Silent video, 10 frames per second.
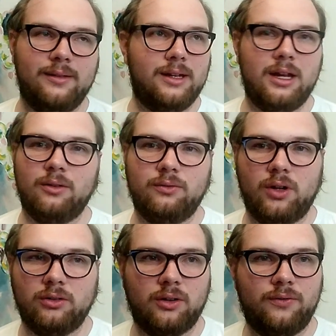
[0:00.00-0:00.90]
easy to get
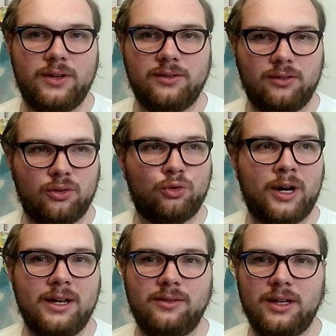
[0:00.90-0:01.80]
Revolt off this. It's
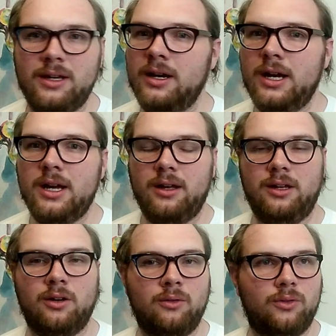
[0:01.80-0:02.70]
crazy.
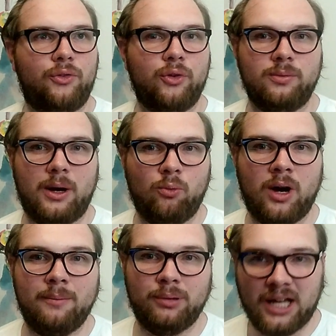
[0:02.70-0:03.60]
Talk about
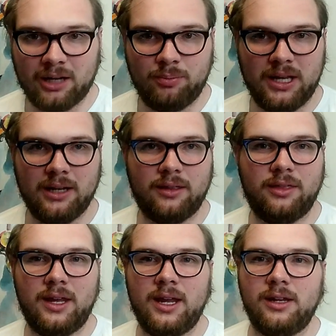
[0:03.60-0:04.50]
white-black being a
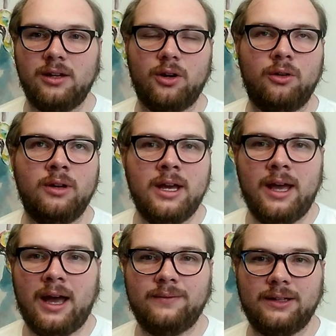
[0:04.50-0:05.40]
thing,
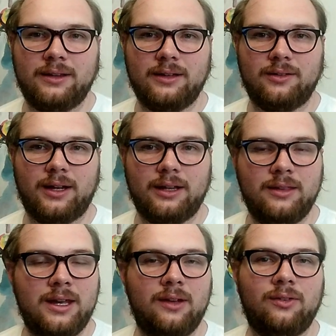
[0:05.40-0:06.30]
having things
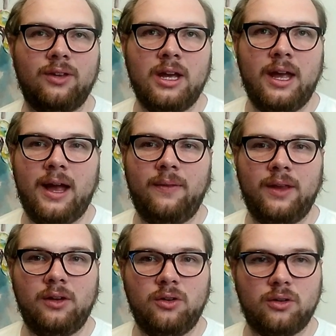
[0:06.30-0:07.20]
like this, and
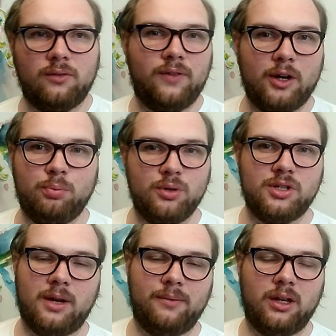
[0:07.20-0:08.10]
then you can Fatal
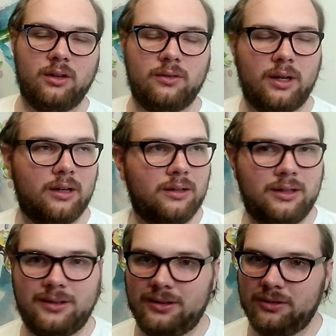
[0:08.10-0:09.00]
Push something and
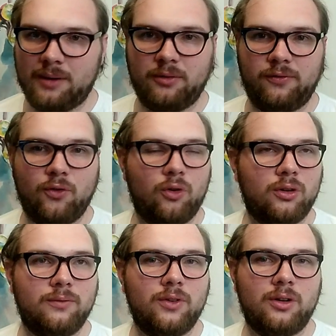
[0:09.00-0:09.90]
grab a
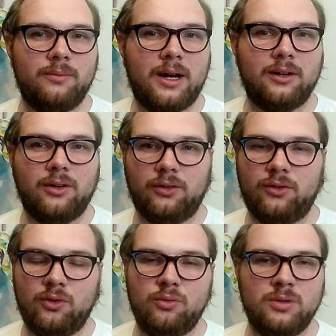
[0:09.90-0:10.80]
4 converted mana
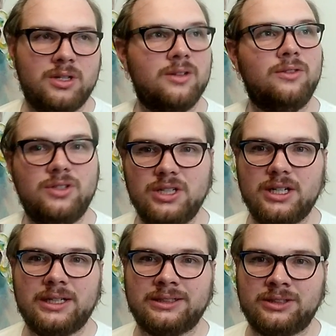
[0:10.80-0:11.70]
cost dude, which is
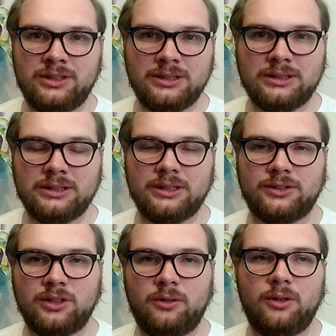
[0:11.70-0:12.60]
just,
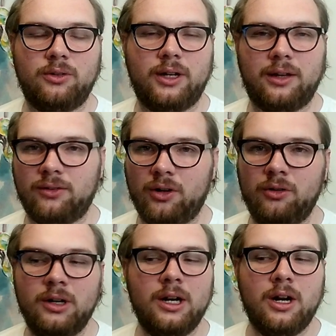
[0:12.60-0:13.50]
so annoying.
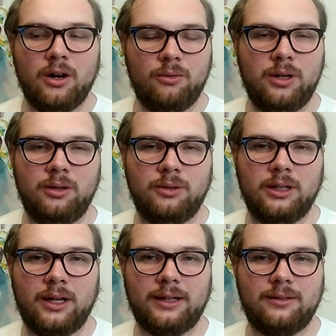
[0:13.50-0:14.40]
So really,
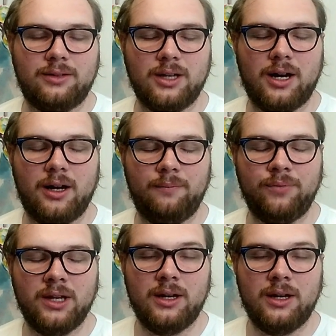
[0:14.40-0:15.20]
really like this card.